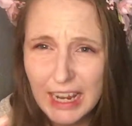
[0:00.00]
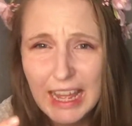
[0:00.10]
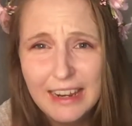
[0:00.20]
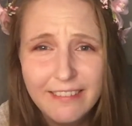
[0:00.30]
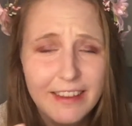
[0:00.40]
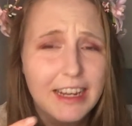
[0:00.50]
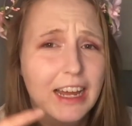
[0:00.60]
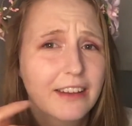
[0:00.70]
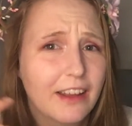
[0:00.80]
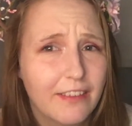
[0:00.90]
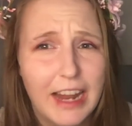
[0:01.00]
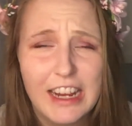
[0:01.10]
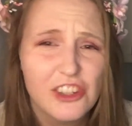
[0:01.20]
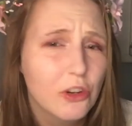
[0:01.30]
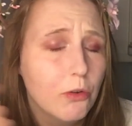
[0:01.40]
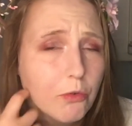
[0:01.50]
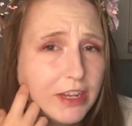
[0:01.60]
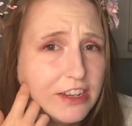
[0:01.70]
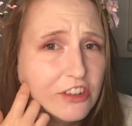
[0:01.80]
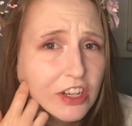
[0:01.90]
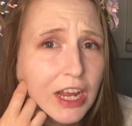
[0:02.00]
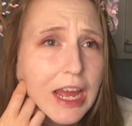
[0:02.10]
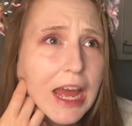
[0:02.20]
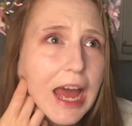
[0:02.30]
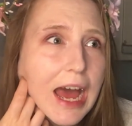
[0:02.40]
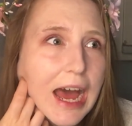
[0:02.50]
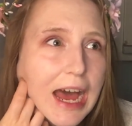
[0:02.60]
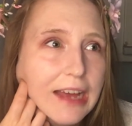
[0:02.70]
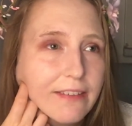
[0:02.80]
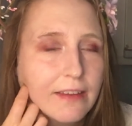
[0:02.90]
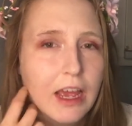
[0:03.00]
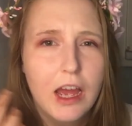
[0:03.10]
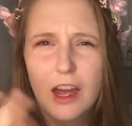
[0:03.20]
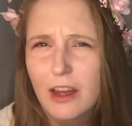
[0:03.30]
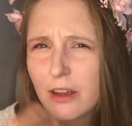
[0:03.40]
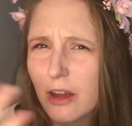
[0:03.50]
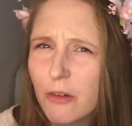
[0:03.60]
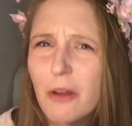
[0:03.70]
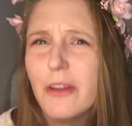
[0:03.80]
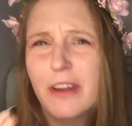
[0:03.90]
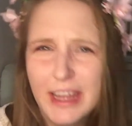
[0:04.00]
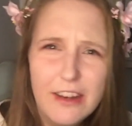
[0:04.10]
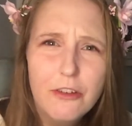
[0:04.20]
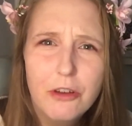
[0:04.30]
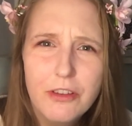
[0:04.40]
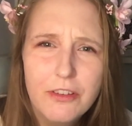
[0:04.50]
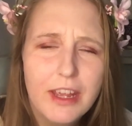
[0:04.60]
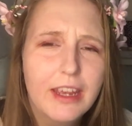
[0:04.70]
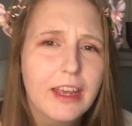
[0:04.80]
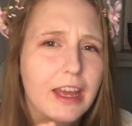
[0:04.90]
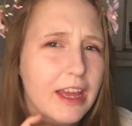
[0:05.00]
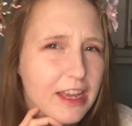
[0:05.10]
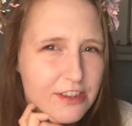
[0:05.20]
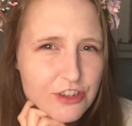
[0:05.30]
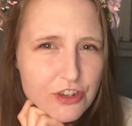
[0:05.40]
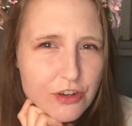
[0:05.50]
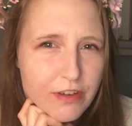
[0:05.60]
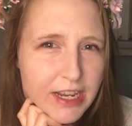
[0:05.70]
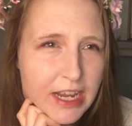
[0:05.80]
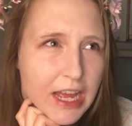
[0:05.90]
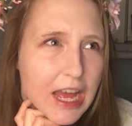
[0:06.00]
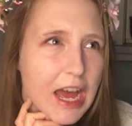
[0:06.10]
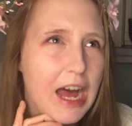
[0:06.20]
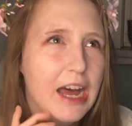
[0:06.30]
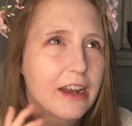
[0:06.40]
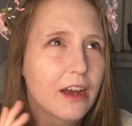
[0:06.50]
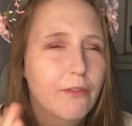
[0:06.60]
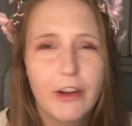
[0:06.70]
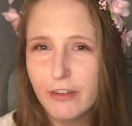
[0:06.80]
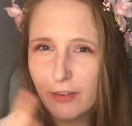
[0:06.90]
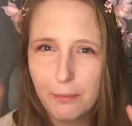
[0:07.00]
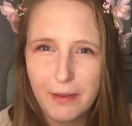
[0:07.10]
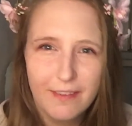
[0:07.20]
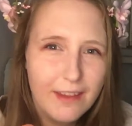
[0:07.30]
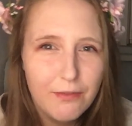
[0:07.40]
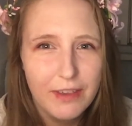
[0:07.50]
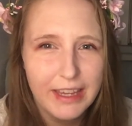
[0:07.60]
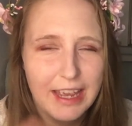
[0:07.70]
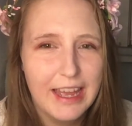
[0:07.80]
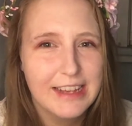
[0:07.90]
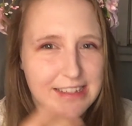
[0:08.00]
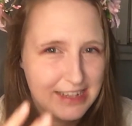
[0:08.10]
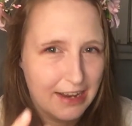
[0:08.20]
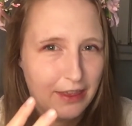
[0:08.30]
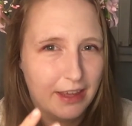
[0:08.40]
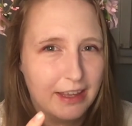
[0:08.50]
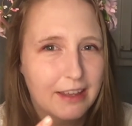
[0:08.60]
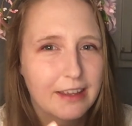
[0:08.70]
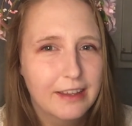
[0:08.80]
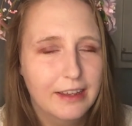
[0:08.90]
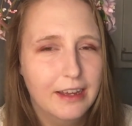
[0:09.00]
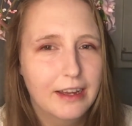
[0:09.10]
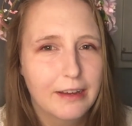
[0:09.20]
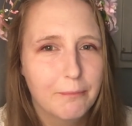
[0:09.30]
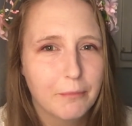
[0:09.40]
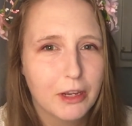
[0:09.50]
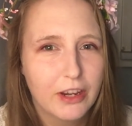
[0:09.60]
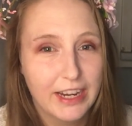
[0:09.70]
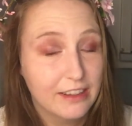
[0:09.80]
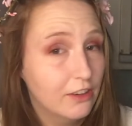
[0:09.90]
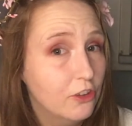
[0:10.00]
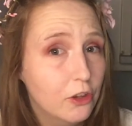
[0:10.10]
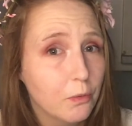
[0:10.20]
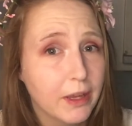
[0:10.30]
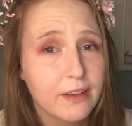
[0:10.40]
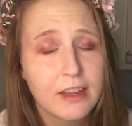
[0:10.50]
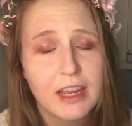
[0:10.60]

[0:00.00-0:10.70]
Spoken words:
Hälsingland as an actual region has a rather interesting history and a very specific aesthetic connected to it.